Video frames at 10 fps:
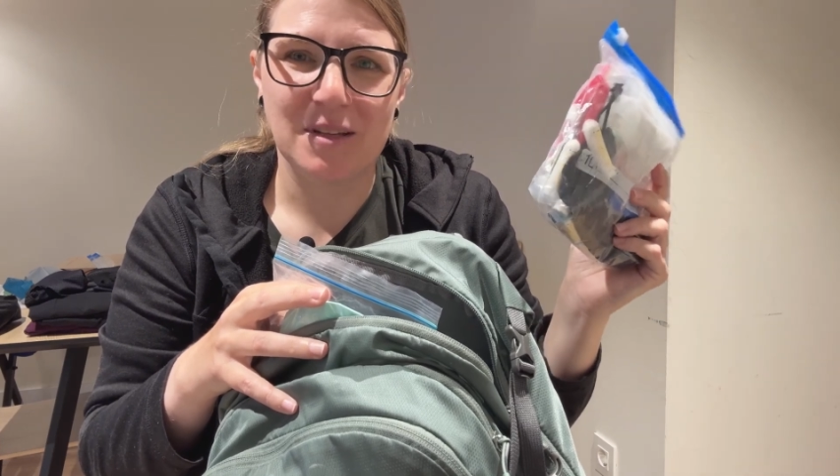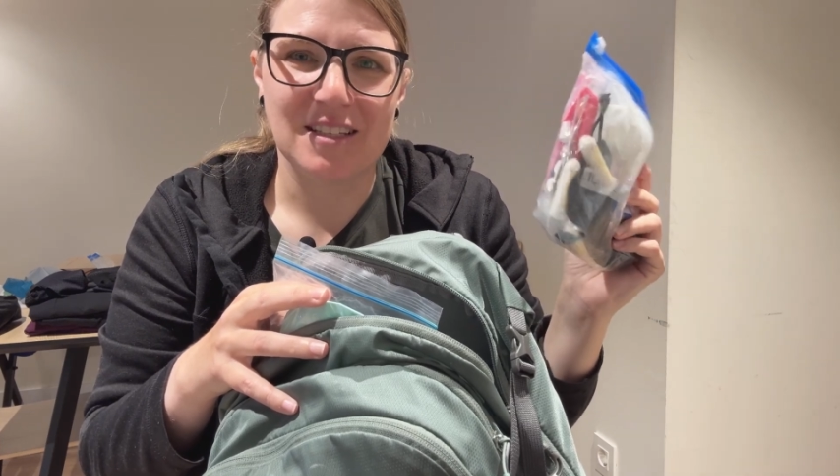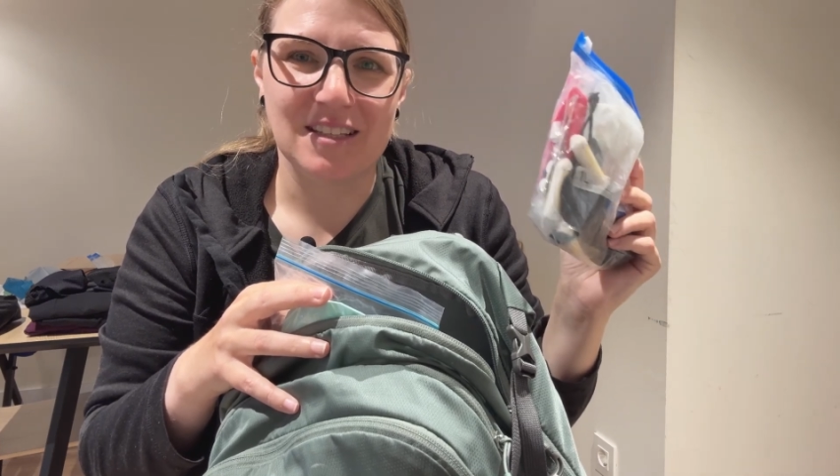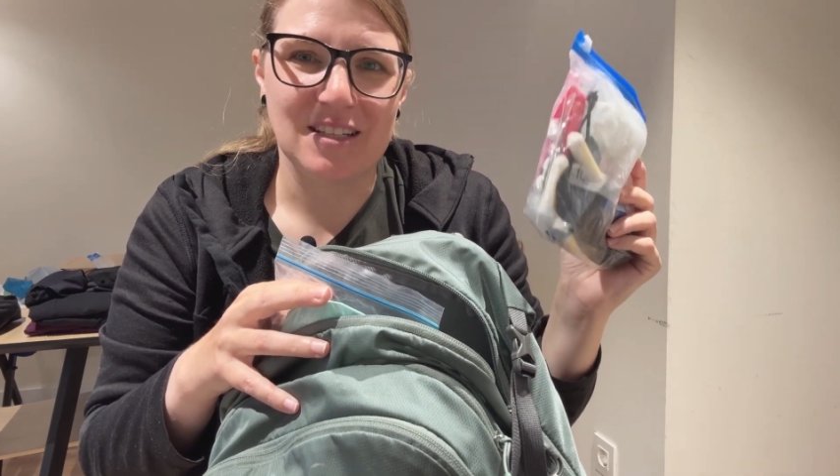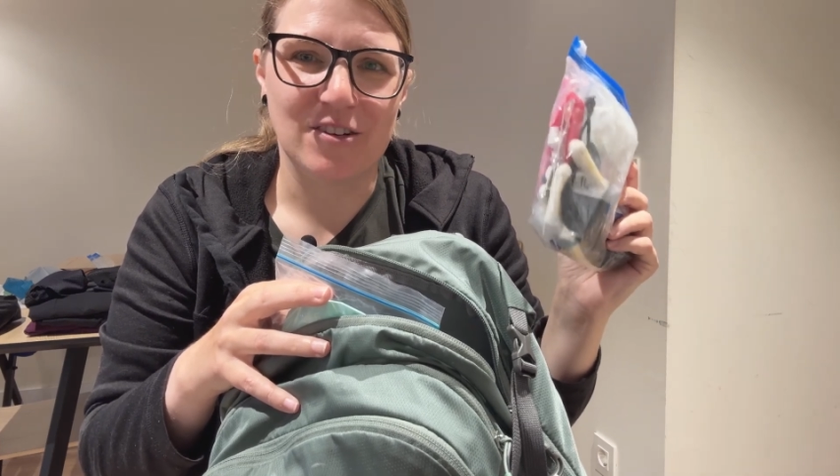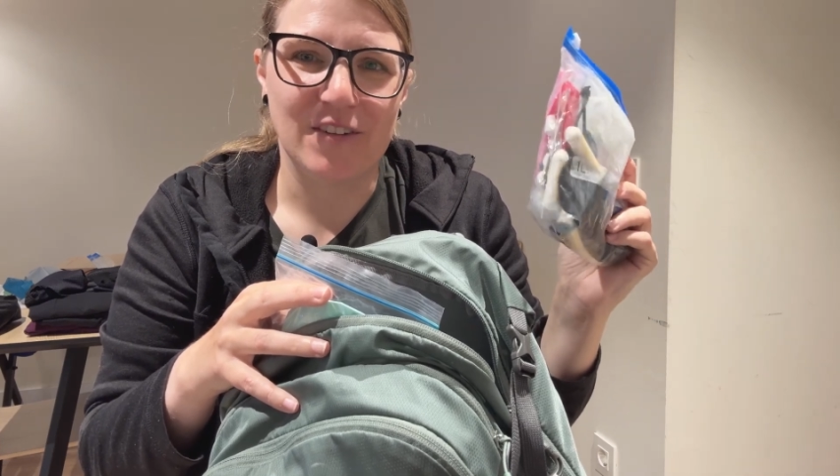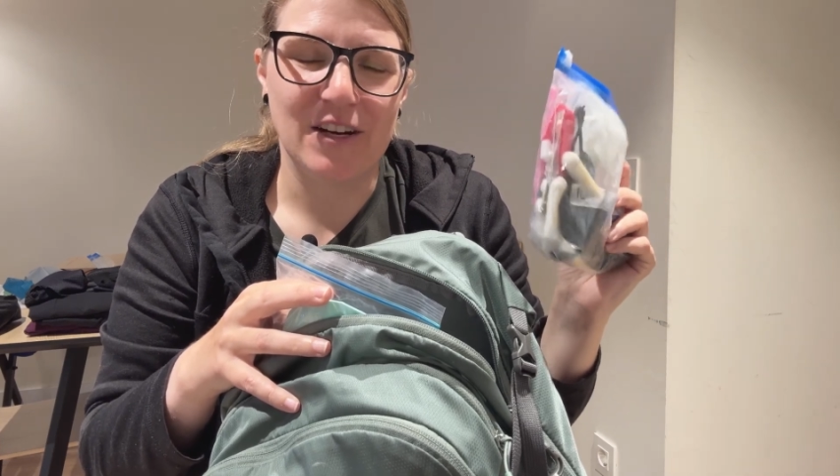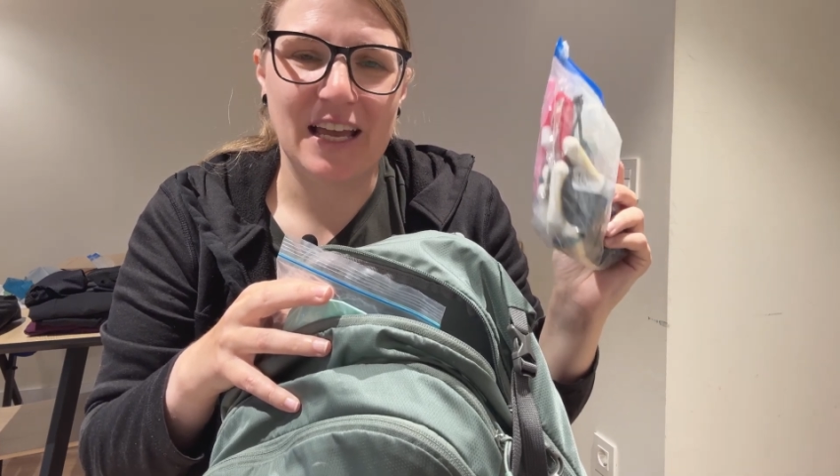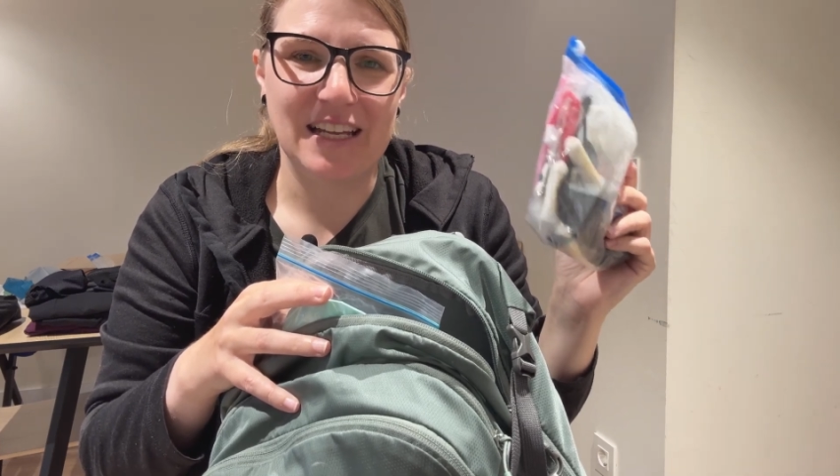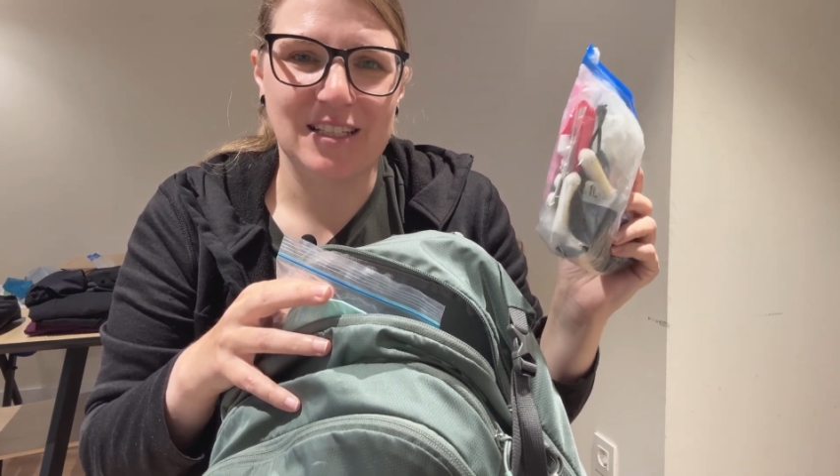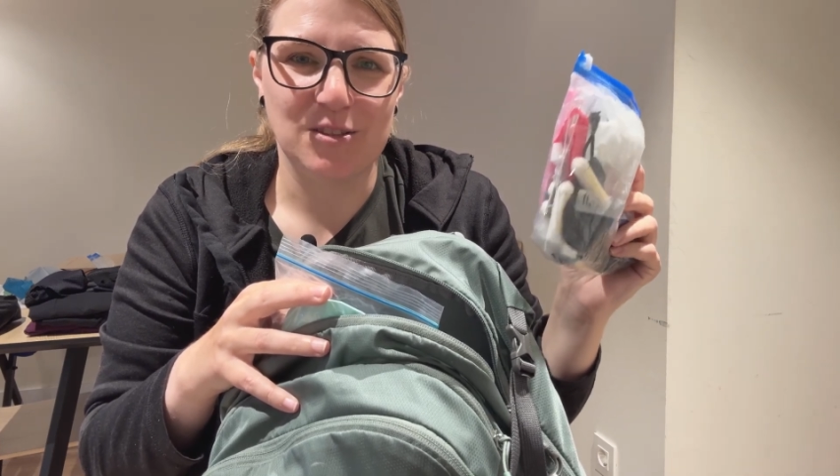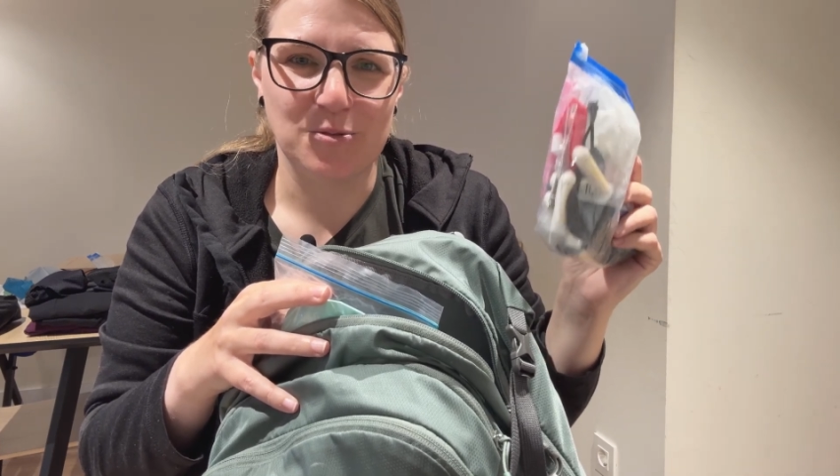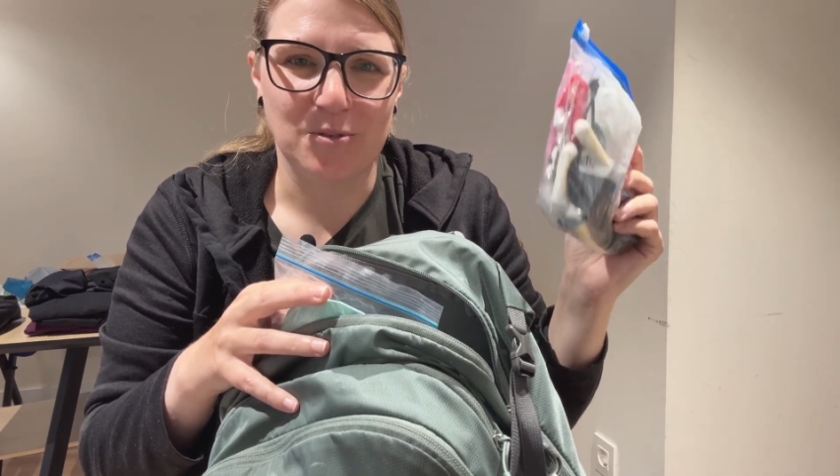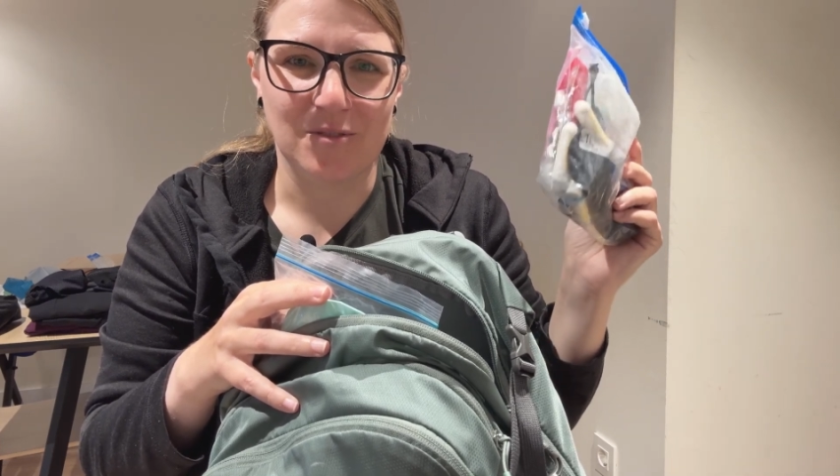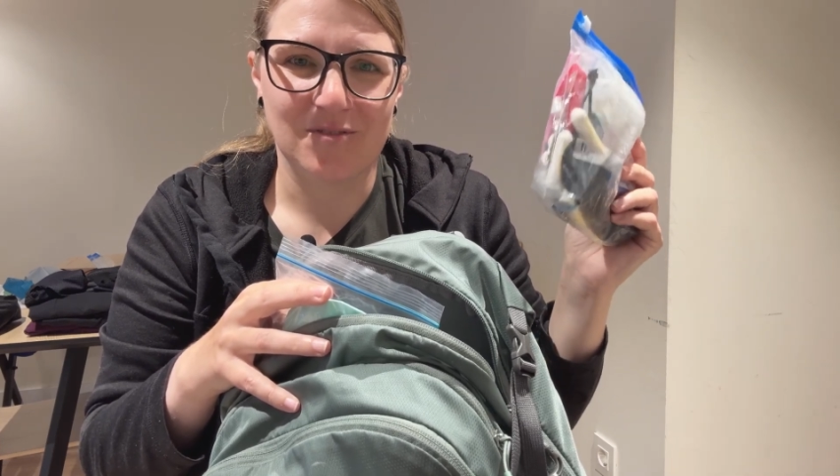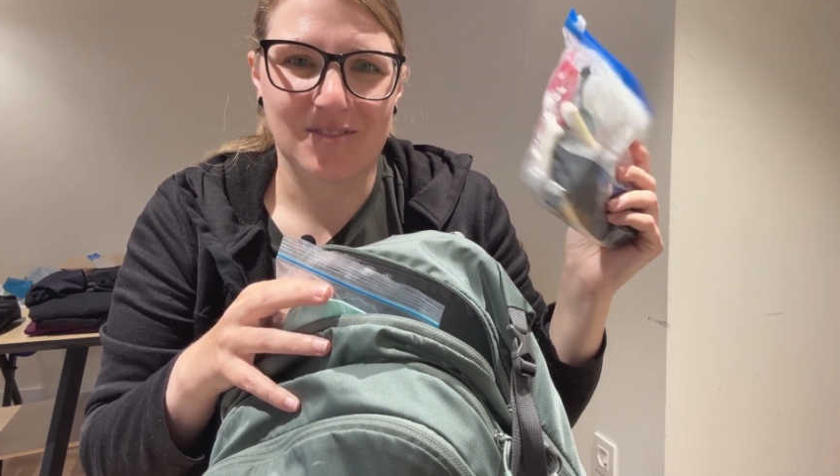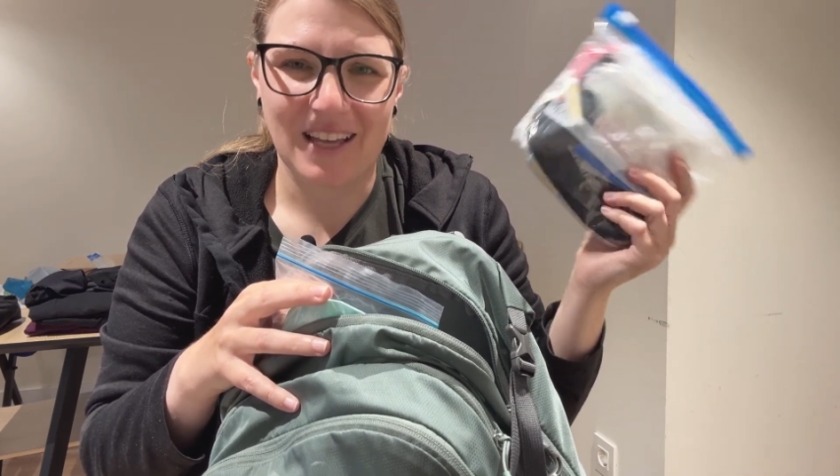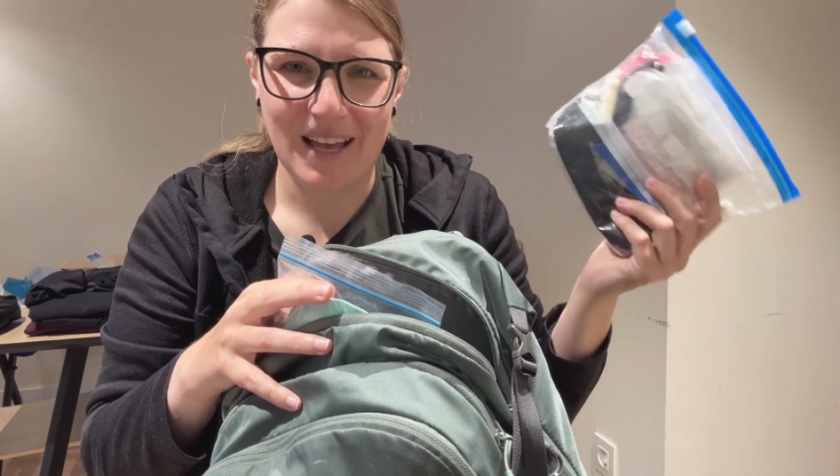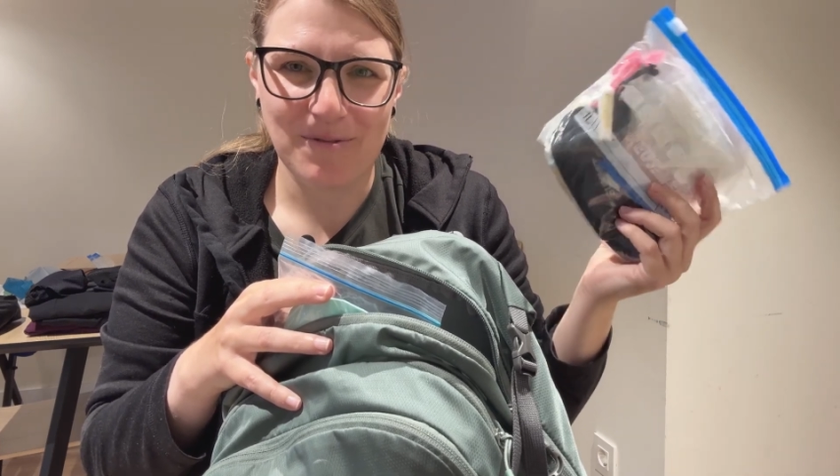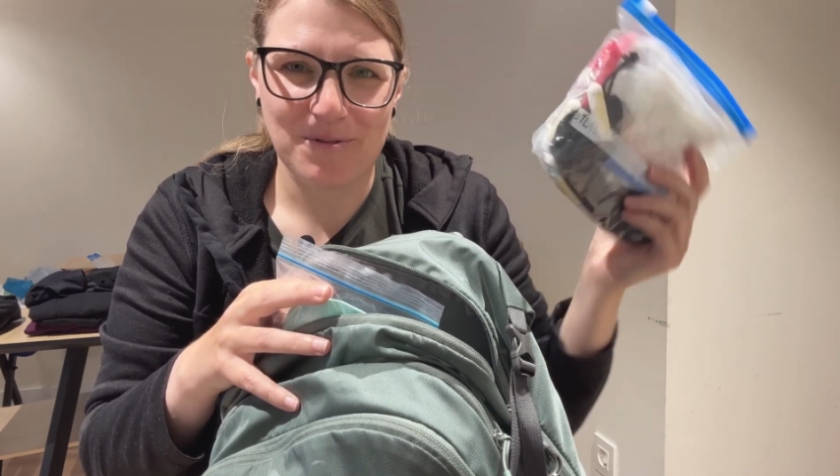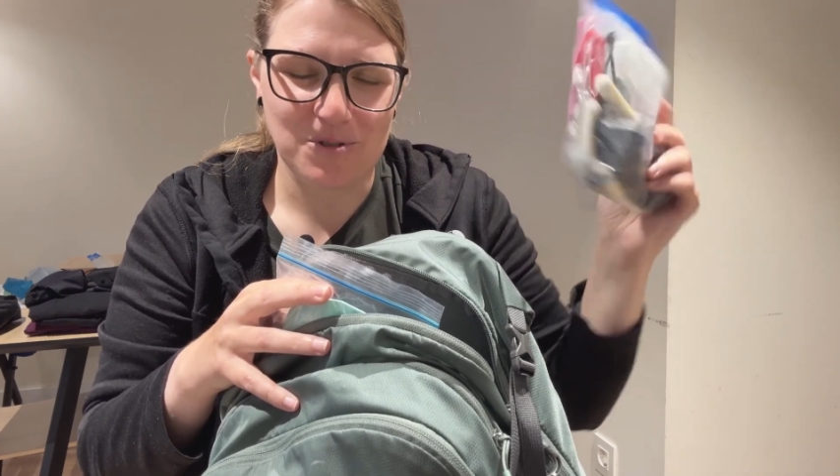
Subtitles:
but that they're very handy to have.